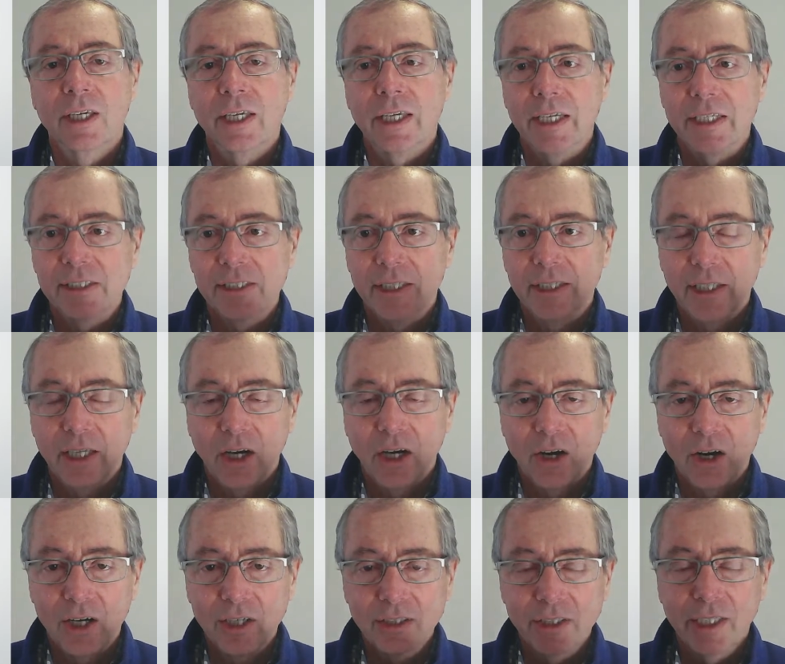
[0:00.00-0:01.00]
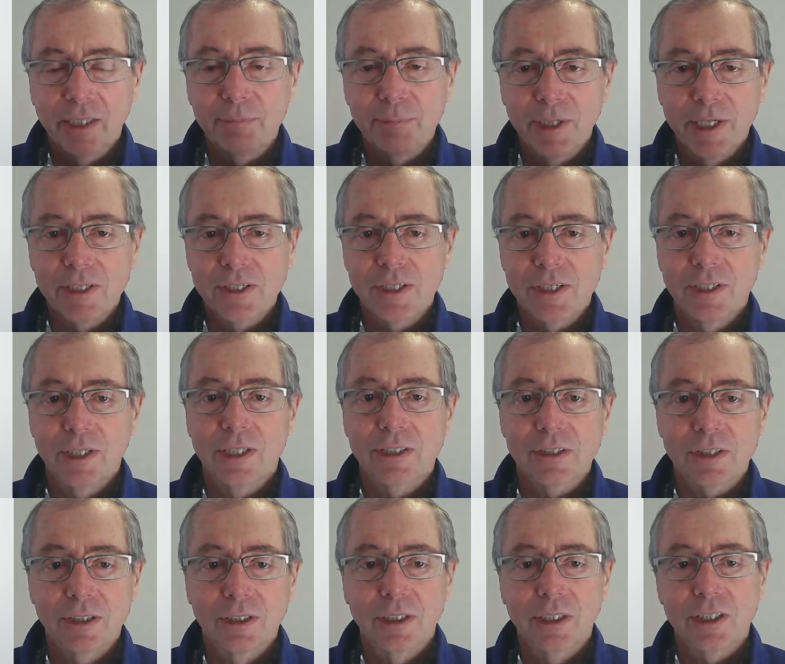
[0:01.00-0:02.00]
is that our temptation as
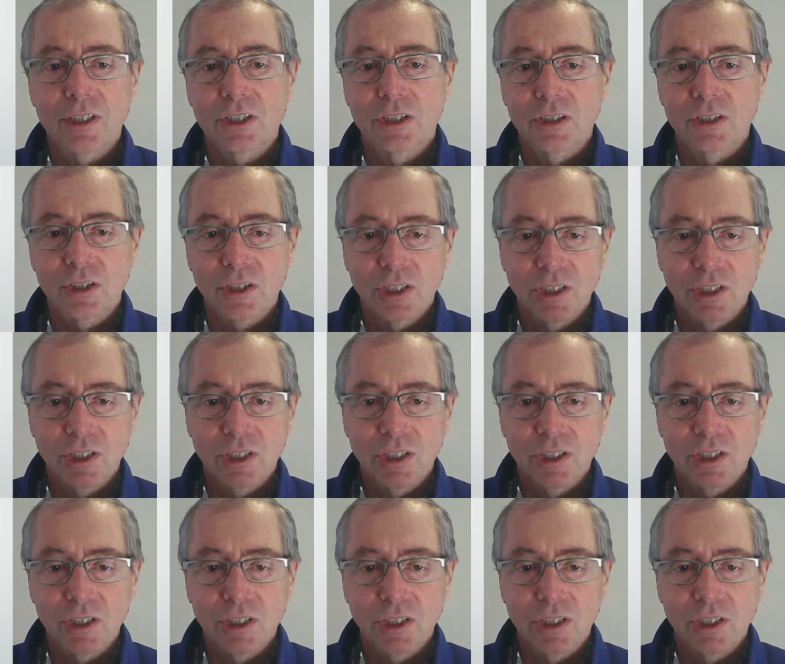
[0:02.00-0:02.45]
clinicians